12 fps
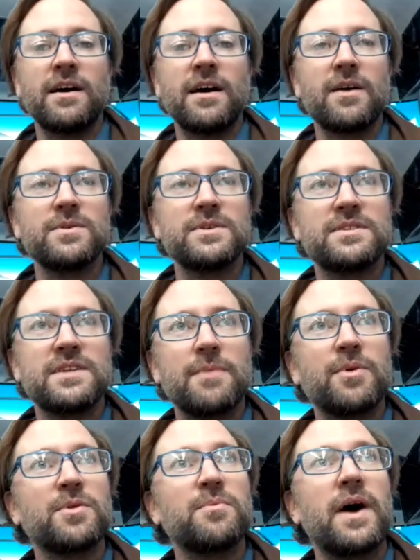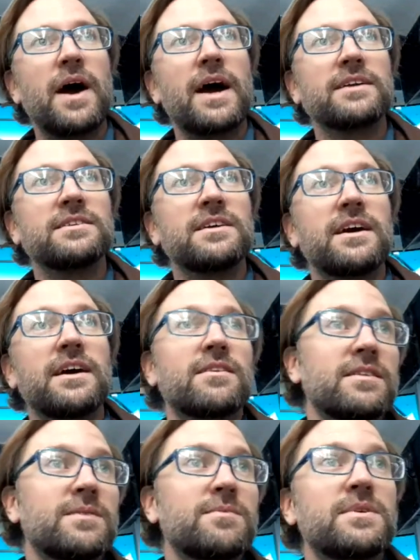we staple the bag together,
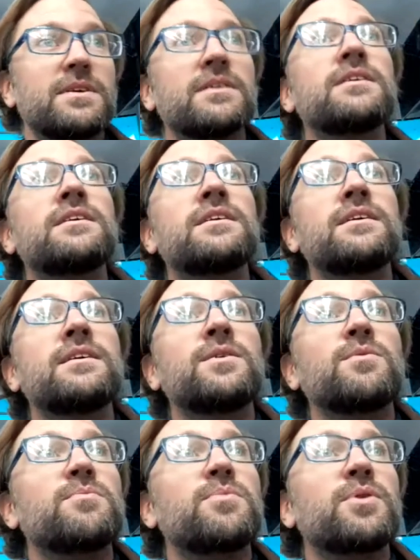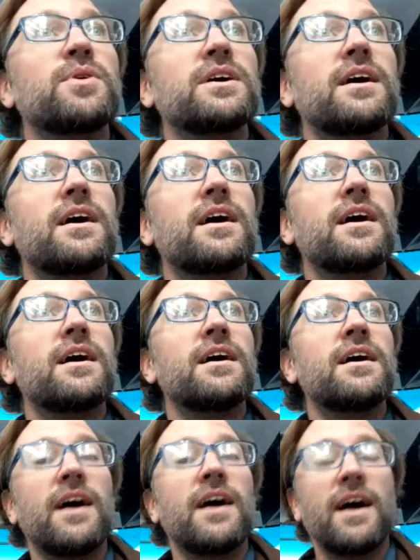and then we put it
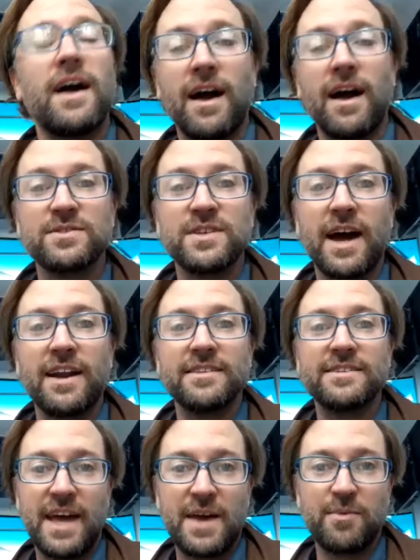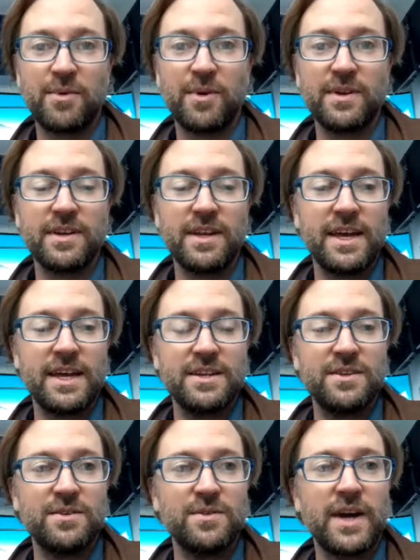outside on the table, and
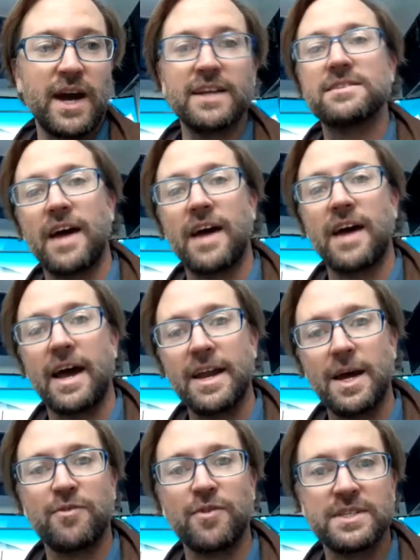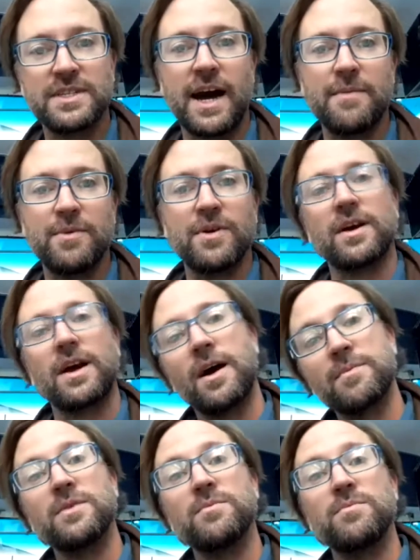you kind of sign up for a time. You're like, oh,
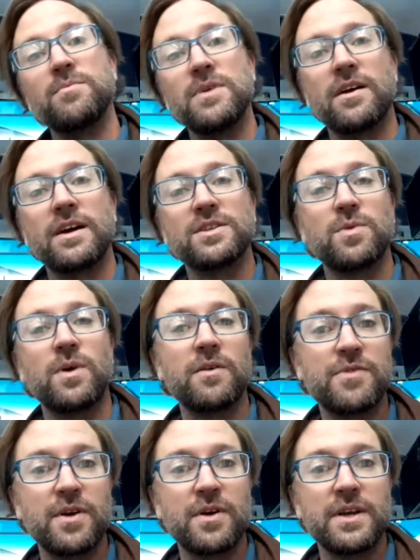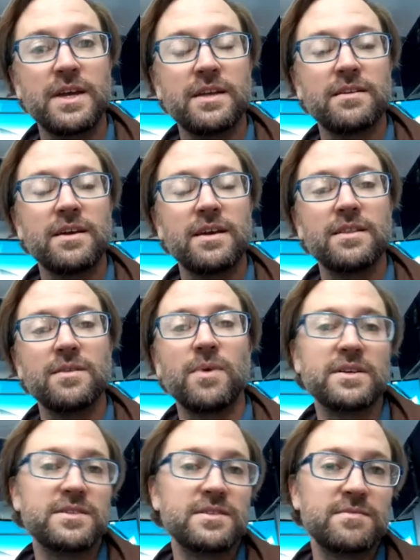I'm going to be there at 12:30, and the
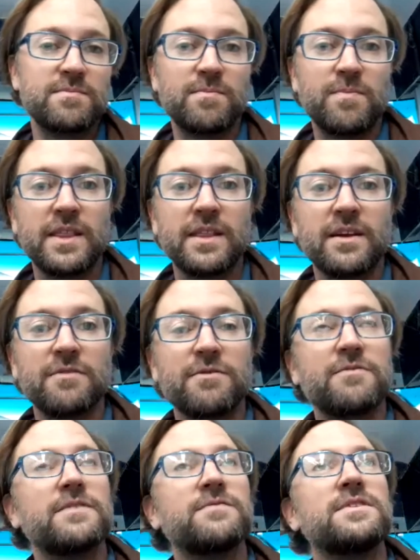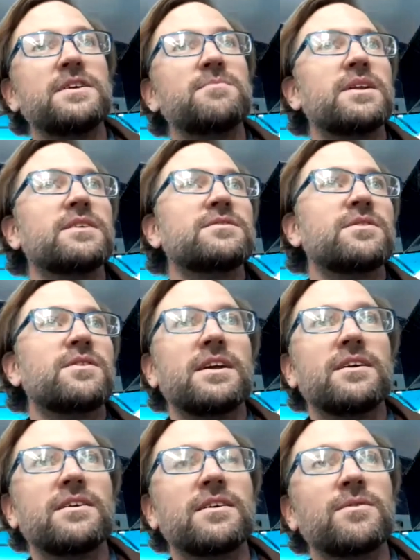bus is in there for 15 minutes
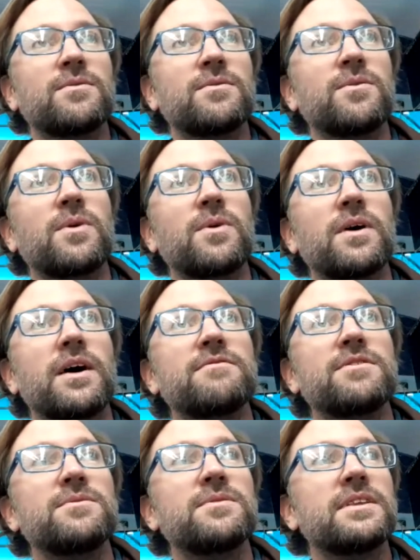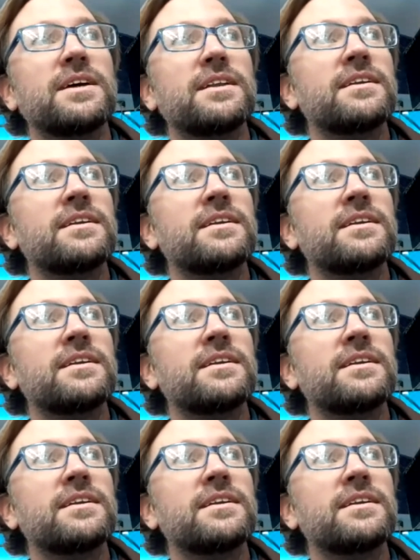already, or what have you, and then